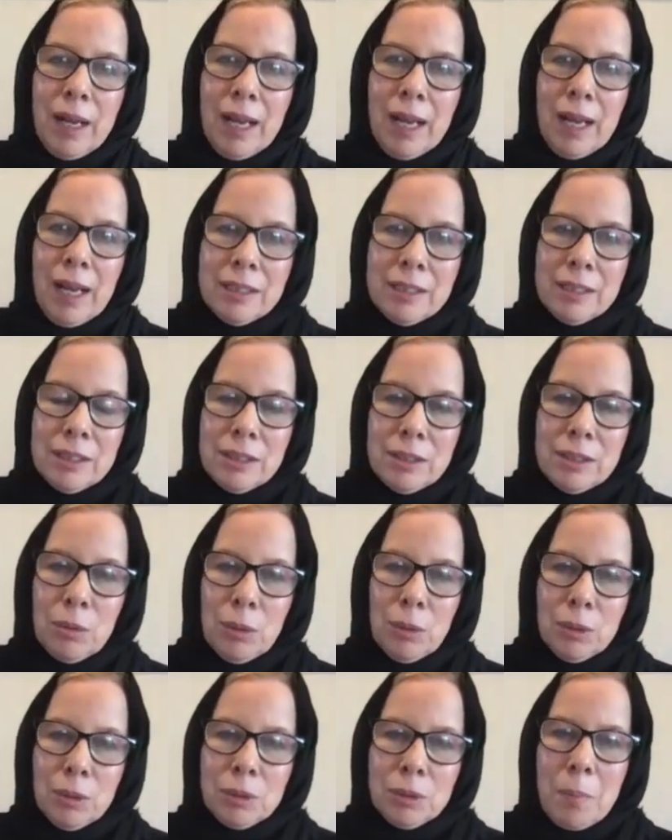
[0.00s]
has
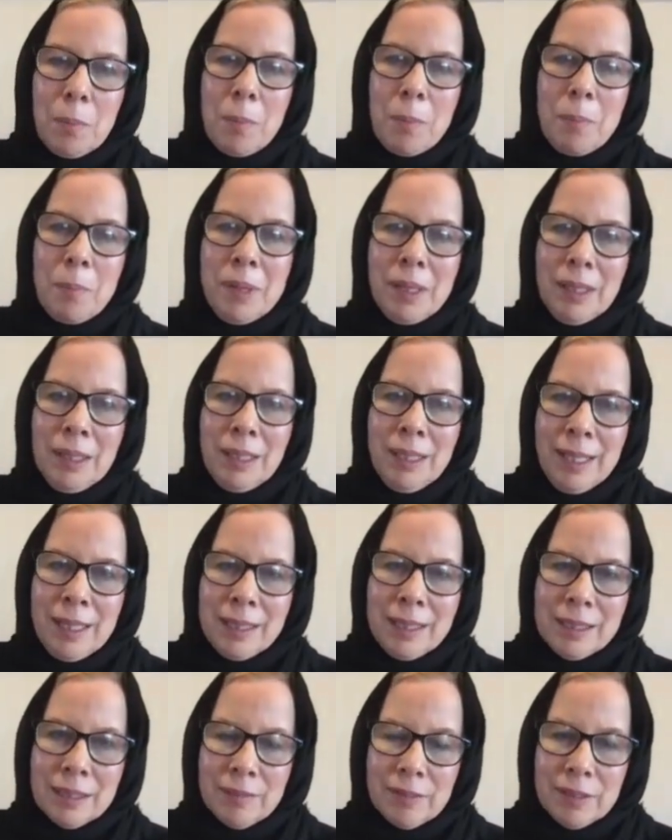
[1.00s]
sold
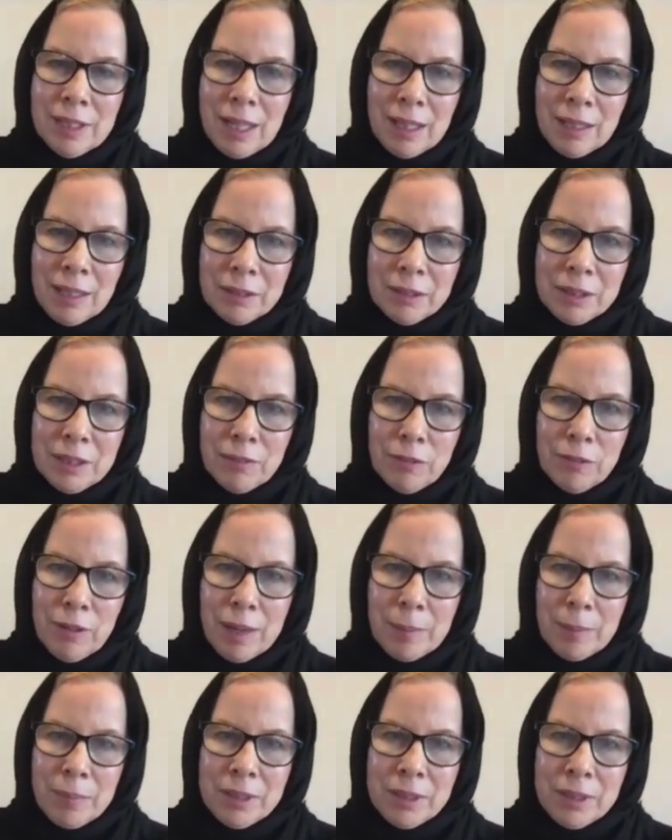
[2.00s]
billions of dollars of
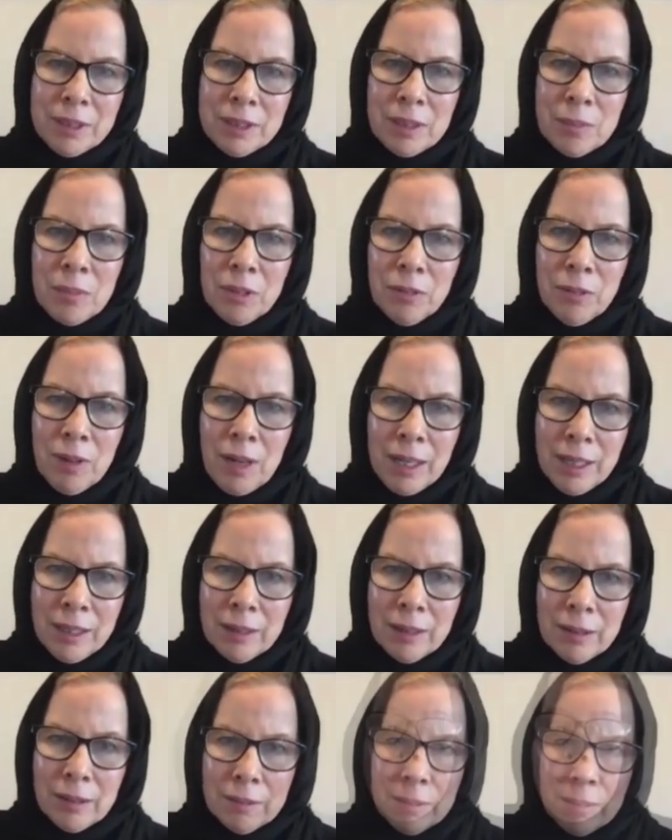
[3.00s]
weapons to
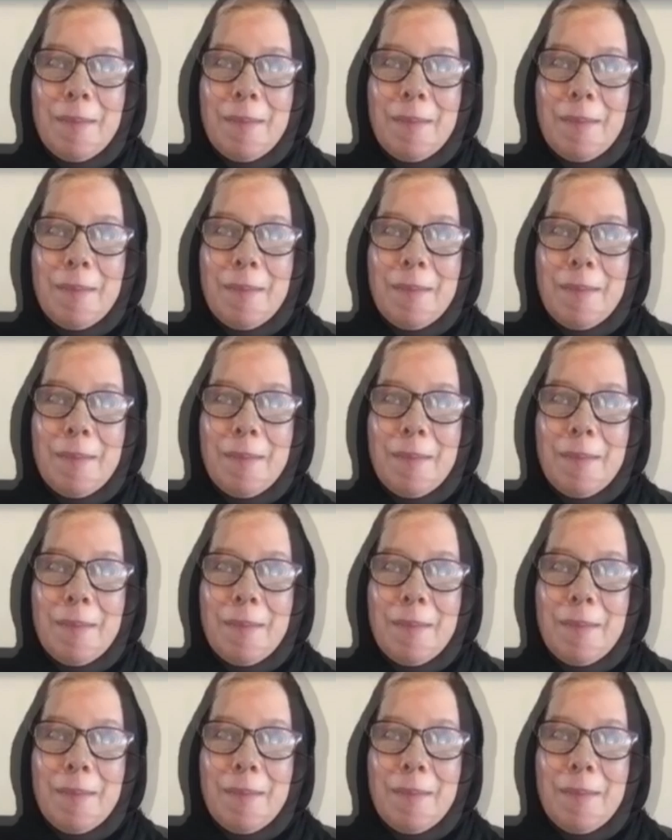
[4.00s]
Morocco